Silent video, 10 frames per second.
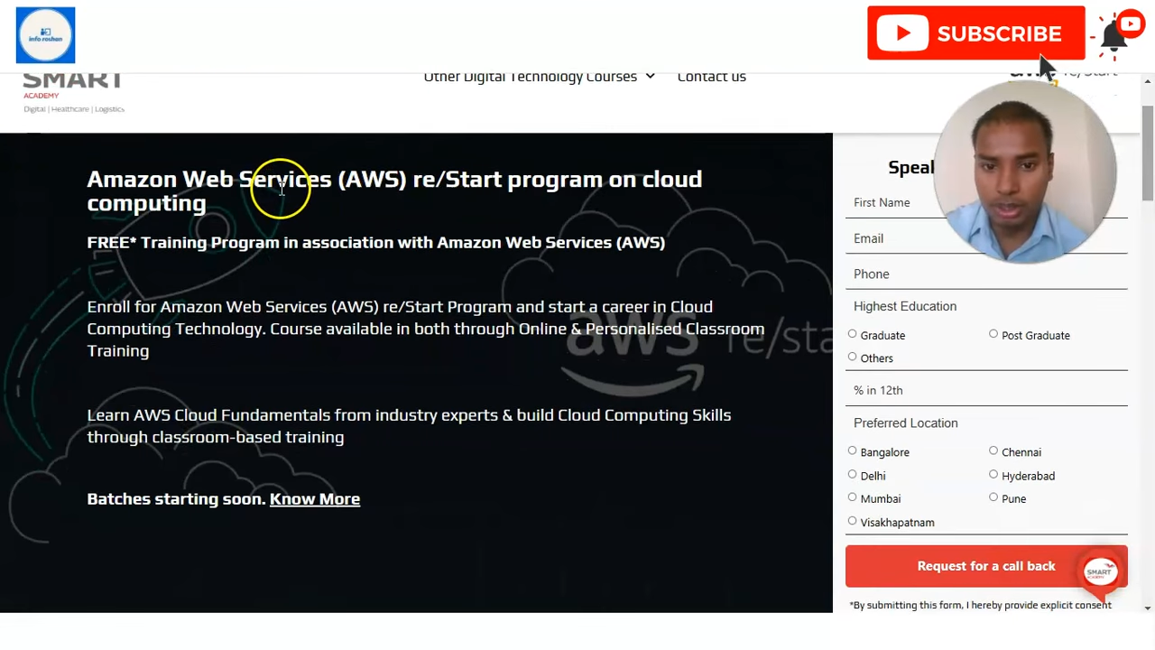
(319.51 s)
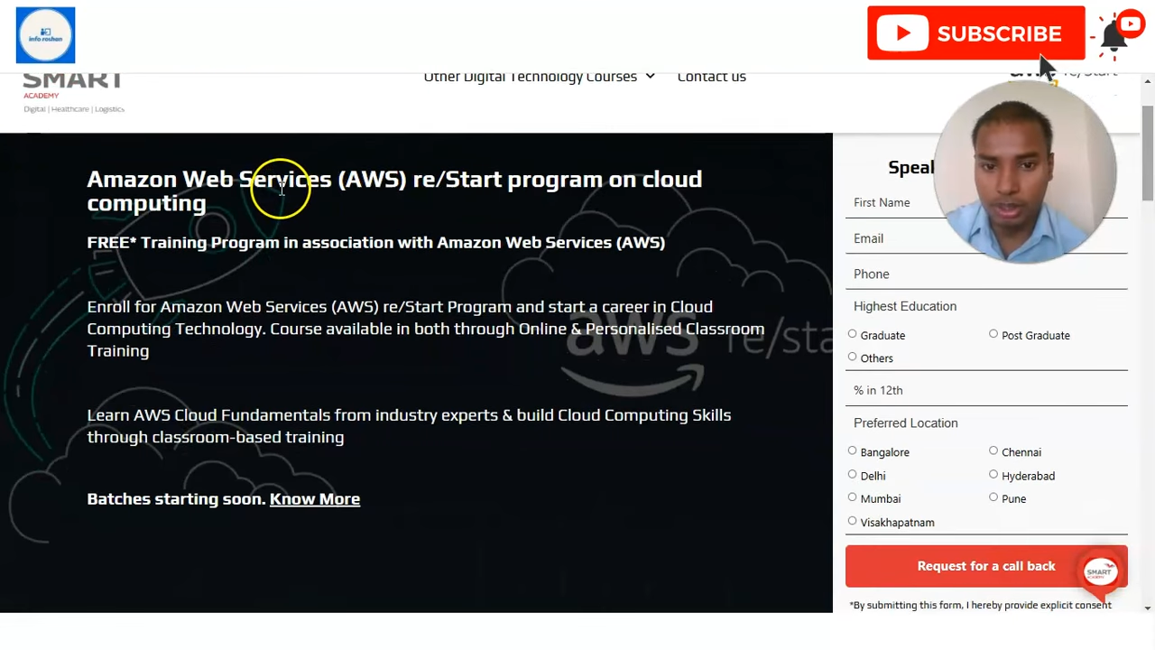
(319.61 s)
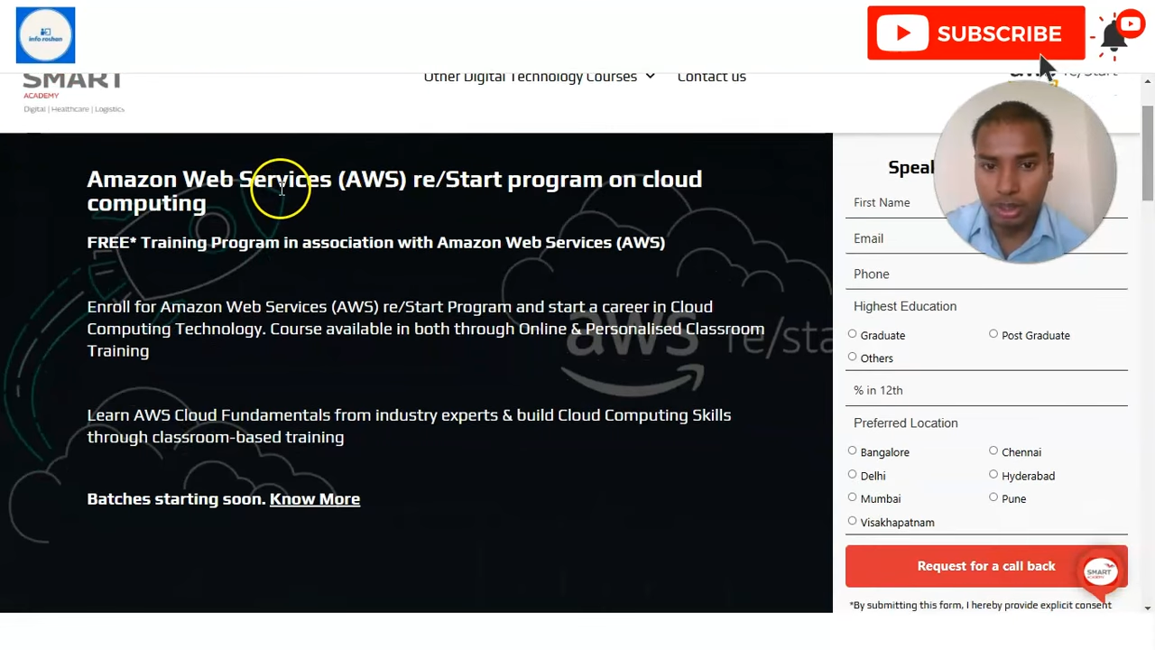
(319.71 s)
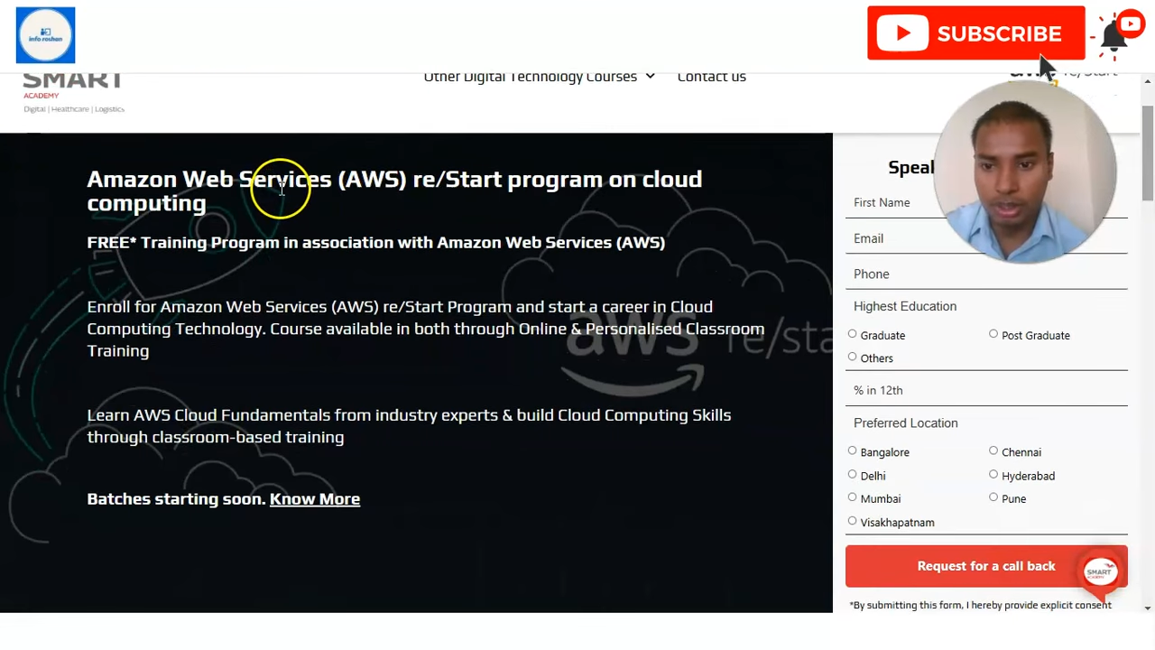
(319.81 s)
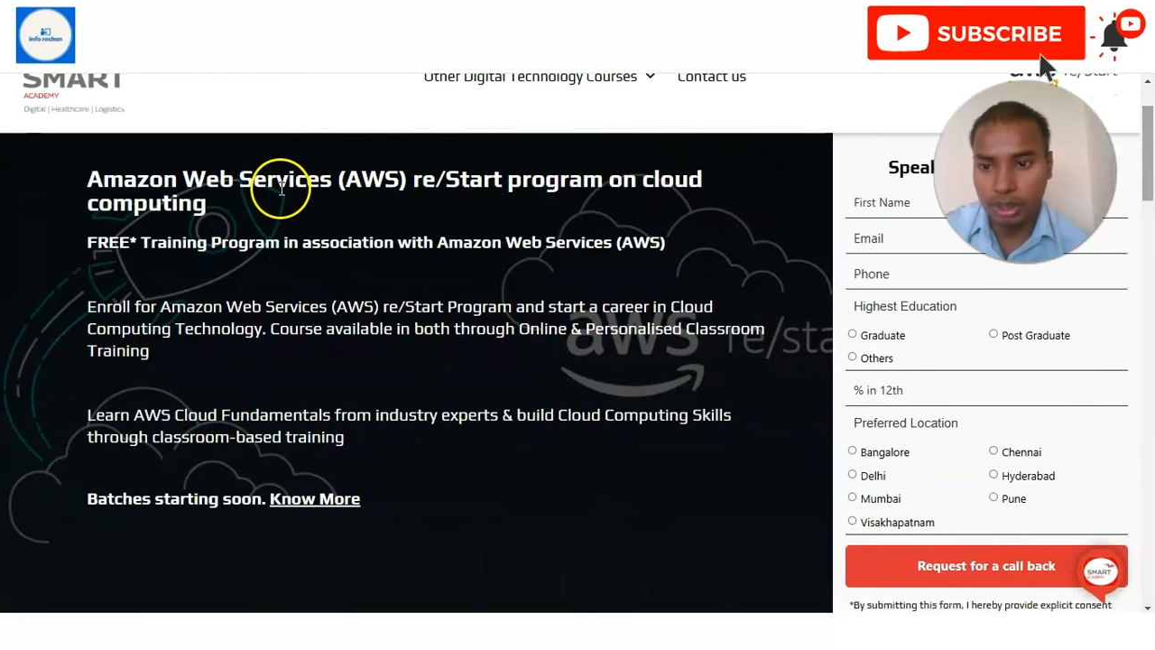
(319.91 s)

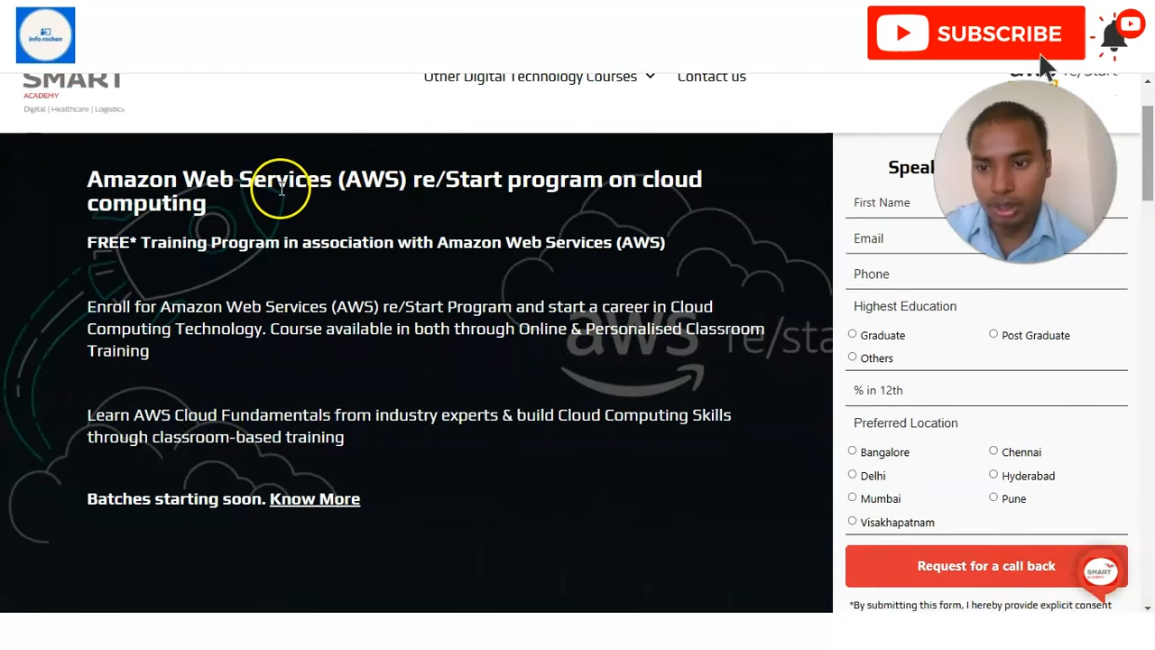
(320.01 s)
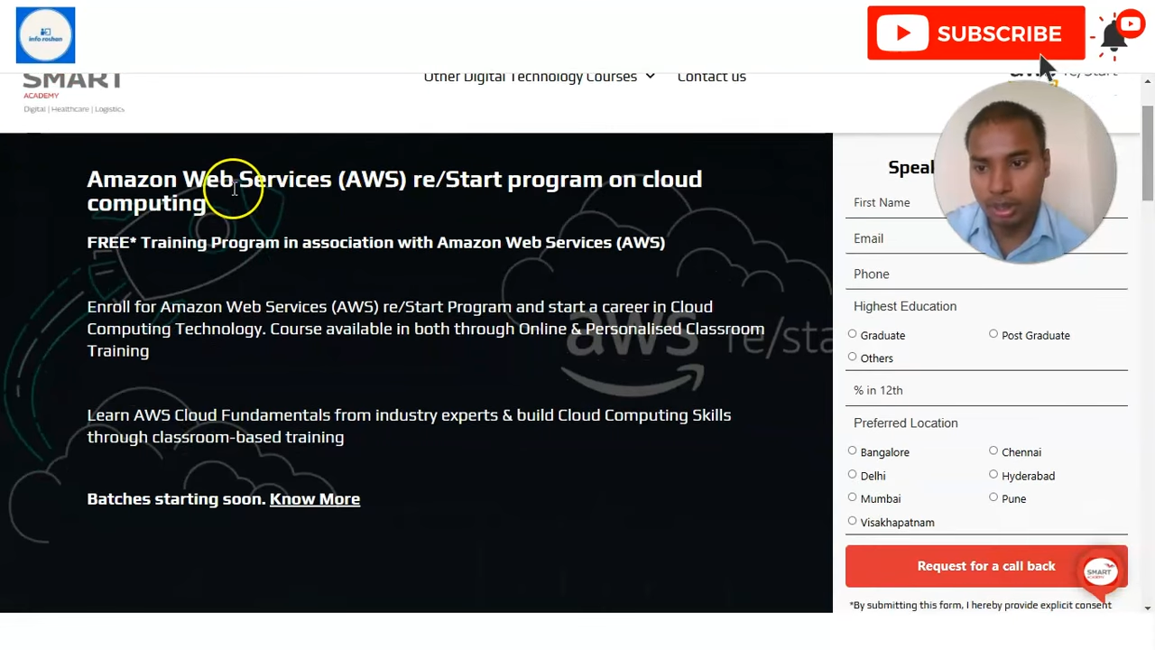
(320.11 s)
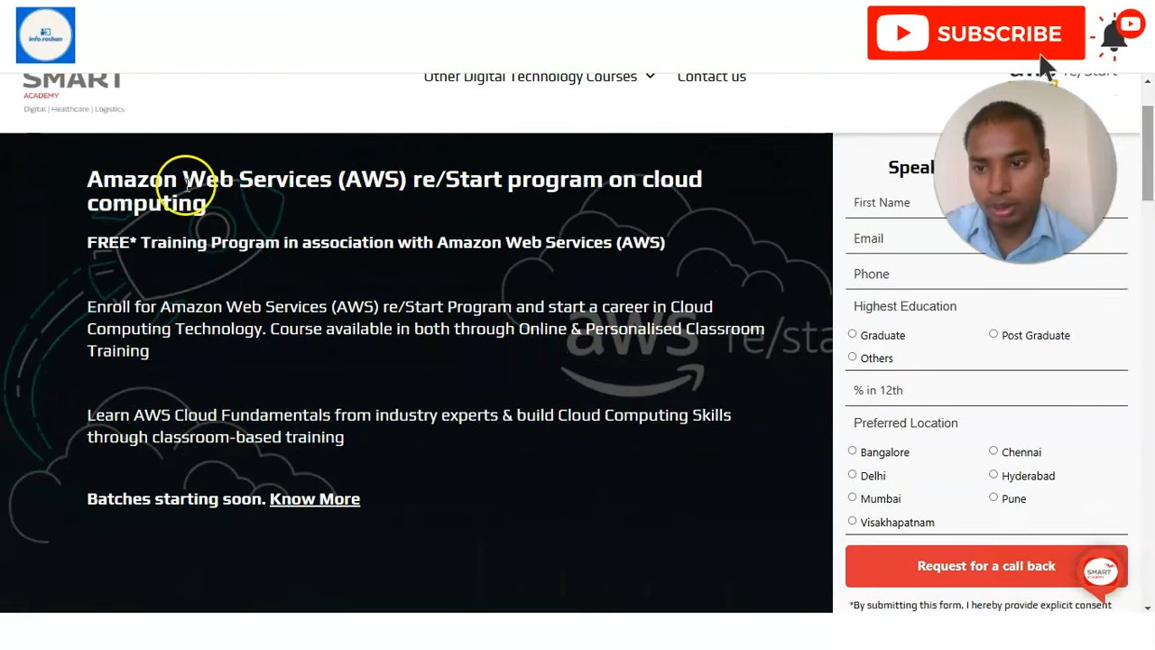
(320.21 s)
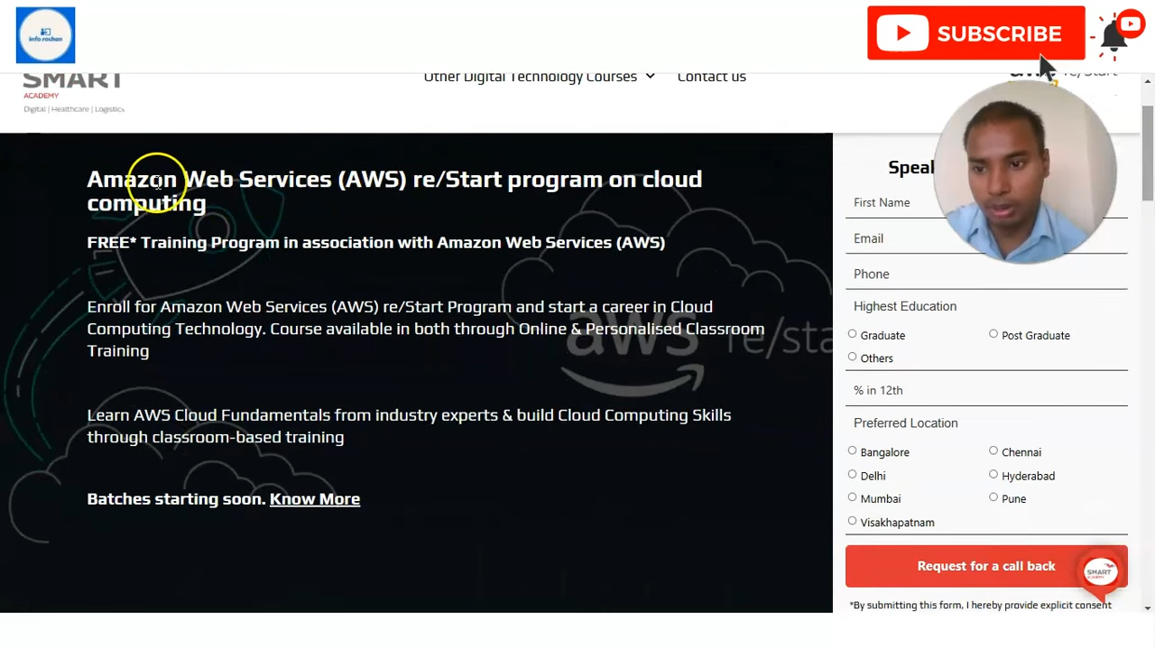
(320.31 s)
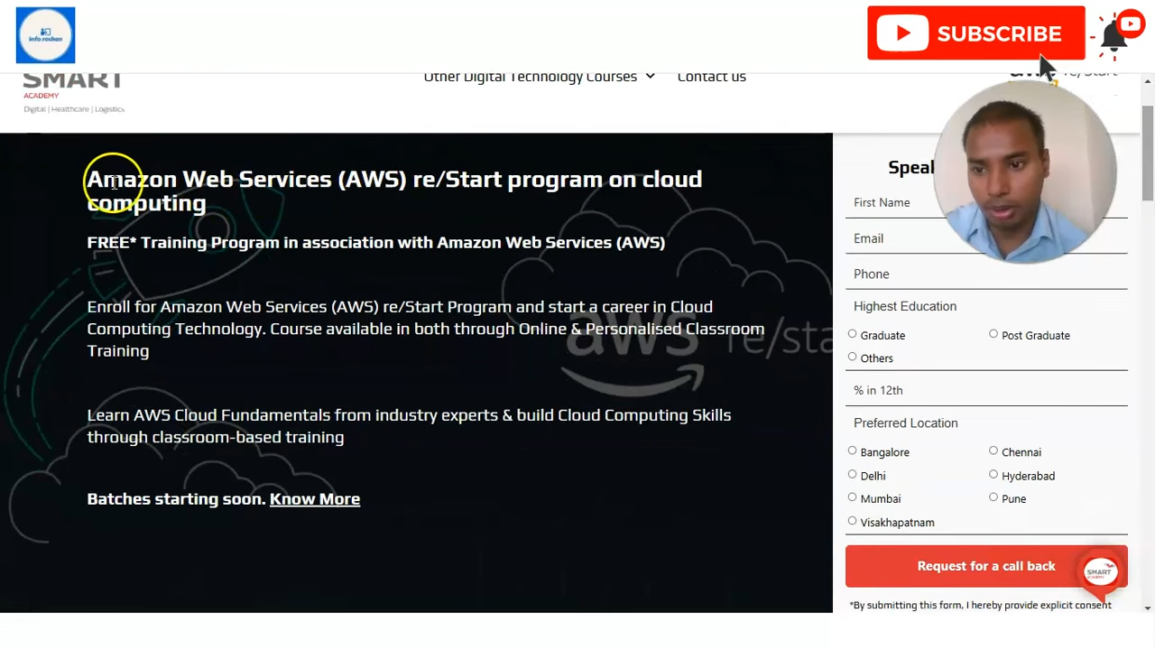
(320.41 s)

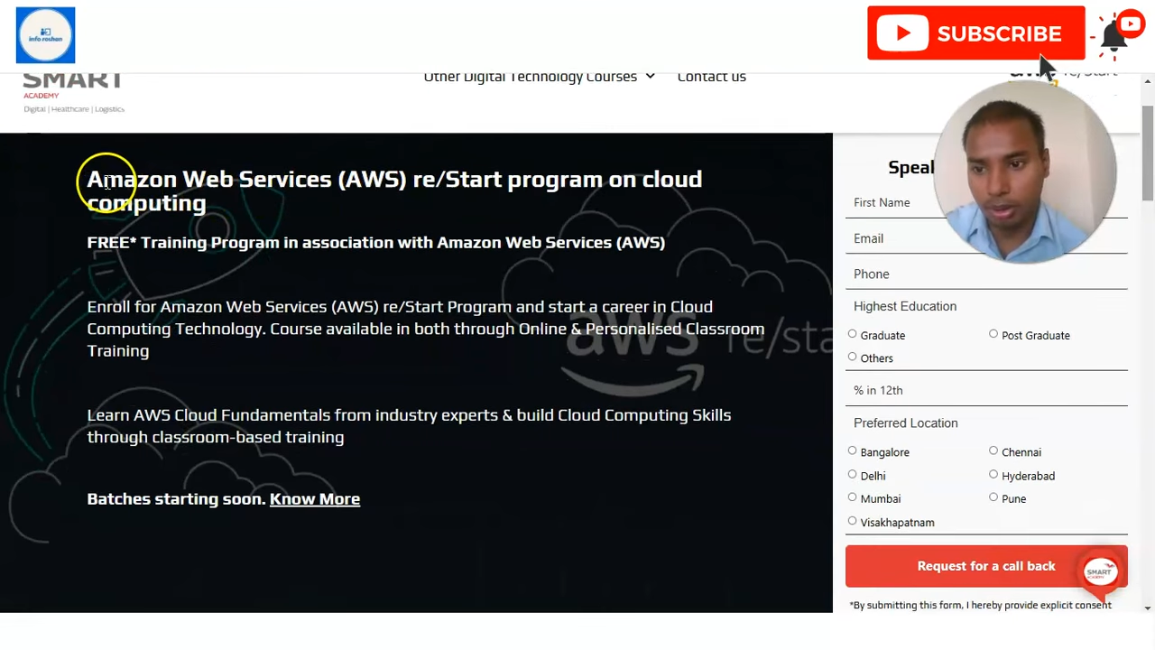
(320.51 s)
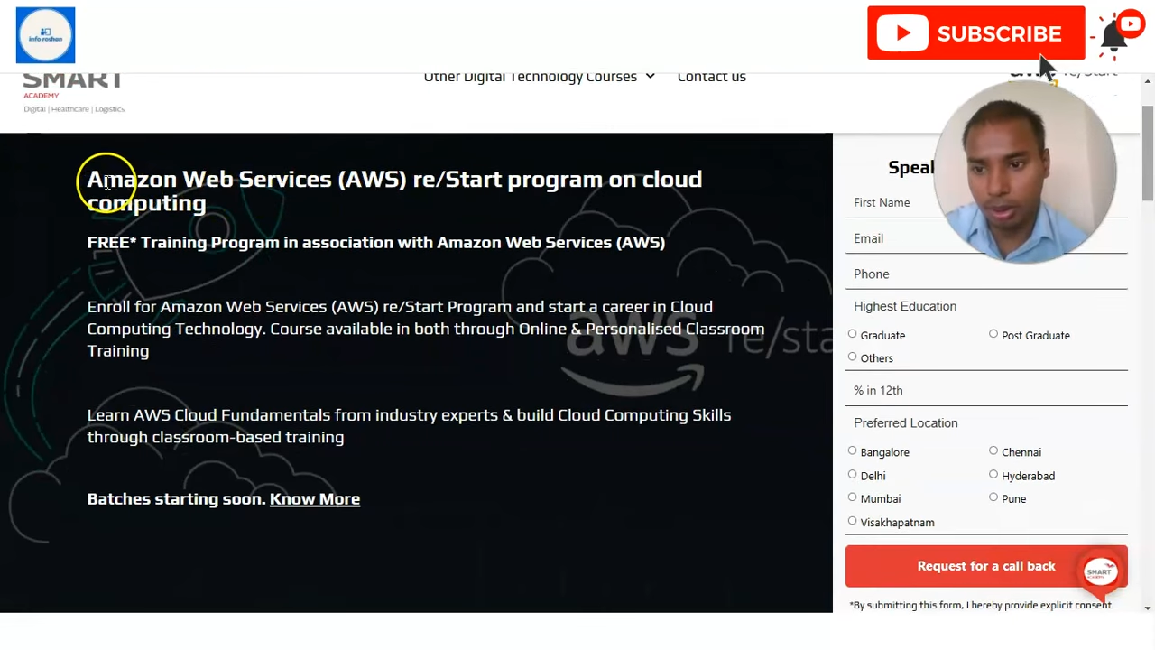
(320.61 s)
on the